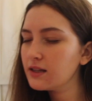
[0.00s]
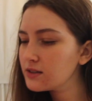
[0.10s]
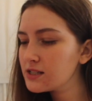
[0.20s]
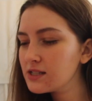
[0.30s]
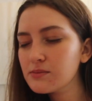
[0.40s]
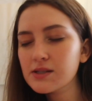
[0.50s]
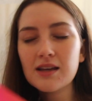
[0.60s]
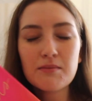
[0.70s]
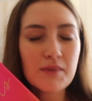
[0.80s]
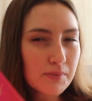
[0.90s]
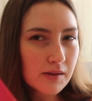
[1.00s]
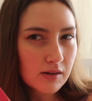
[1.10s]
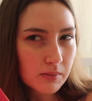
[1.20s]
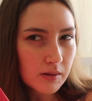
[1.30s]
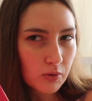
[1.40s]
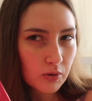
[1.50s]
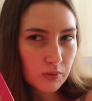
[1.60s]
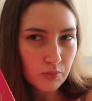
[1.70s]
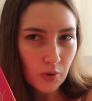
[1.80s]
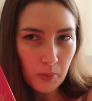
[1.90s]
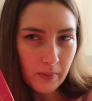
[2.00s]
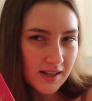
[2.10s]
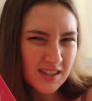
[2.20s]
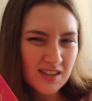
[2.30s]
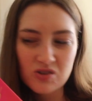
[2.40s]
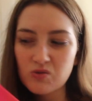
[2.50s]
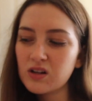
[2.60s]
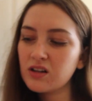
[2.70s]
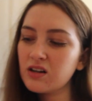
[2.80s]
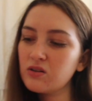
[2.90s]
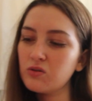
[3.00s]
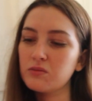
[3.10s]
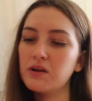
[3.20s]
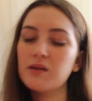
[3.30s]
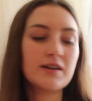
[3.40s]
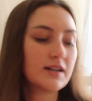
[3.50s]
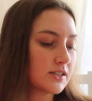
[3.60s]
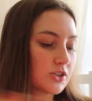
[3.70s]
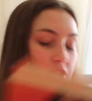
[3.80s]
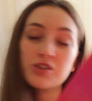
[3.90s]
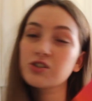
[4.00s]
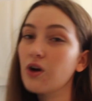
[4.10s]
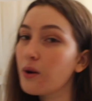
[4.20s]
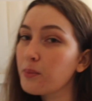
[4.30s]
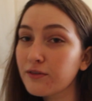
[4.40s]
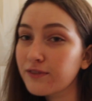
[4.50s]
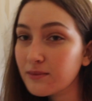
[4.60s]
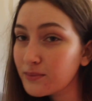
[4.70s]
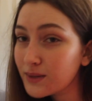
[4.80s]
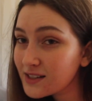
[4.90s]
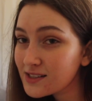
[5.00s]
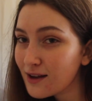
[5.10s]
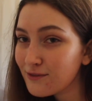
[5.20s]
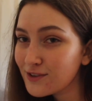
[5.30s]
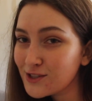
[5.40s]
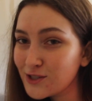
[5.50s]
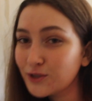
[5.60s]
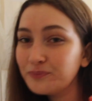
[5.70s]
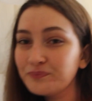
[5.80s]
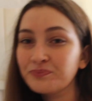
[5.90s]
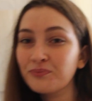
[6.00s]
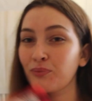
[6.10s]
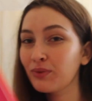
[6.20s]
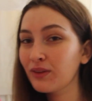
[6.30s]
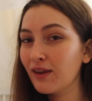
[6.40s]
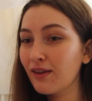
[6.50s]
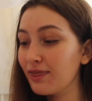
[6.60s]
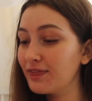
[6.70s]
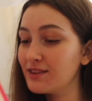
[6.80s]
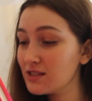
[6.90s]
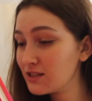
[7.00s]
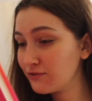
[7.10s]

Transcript: It seems like it might be a little bit more romance than thriller, or maybe it is just a perfect mix of the two. This is